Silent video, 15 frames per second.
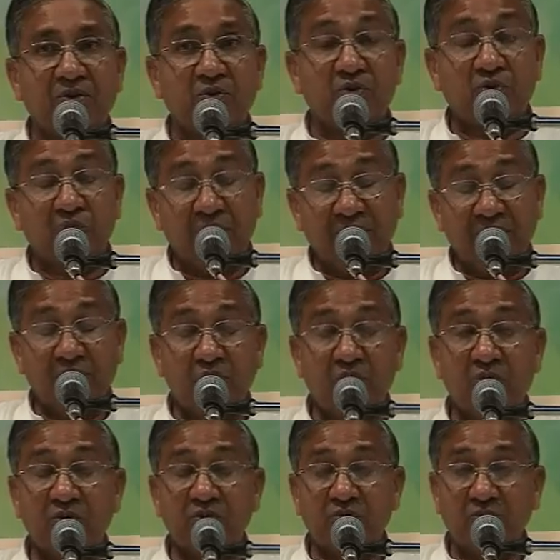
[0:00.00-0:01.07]
Usually it
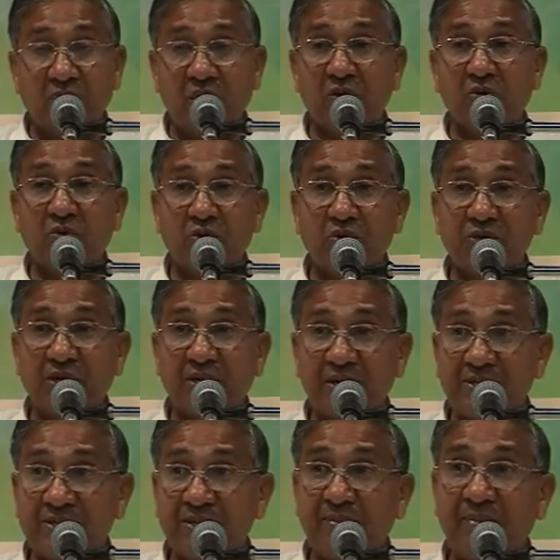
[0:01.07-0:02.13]
goes all goes
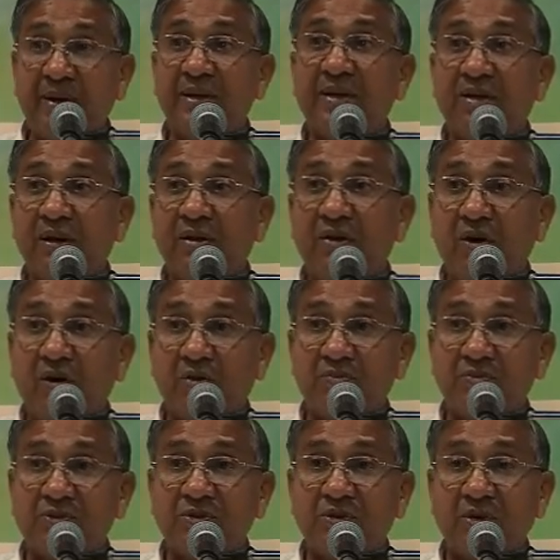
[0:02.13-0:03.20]
against the medical
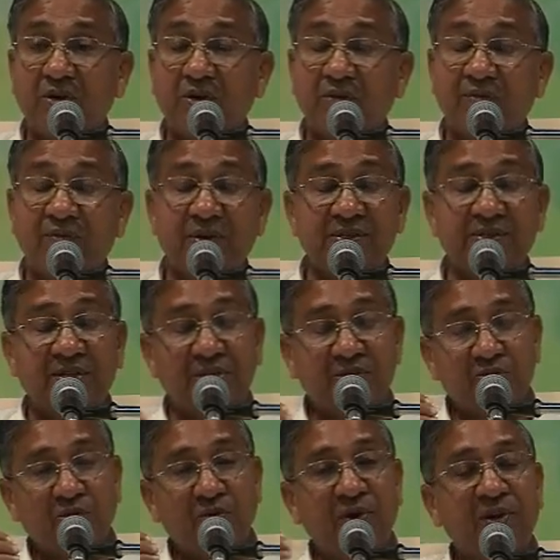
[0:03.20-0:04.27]
norms. Once the
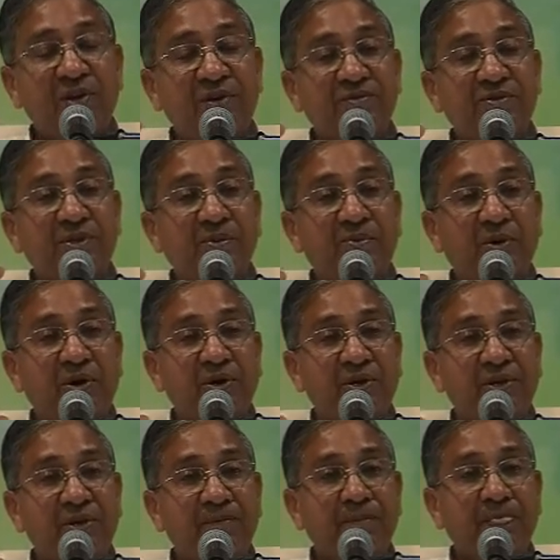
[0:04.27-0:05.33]
soul leaves the
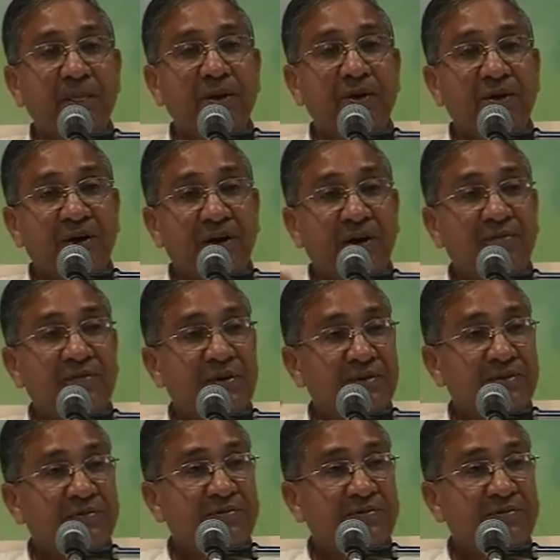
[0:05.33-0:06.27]
body, after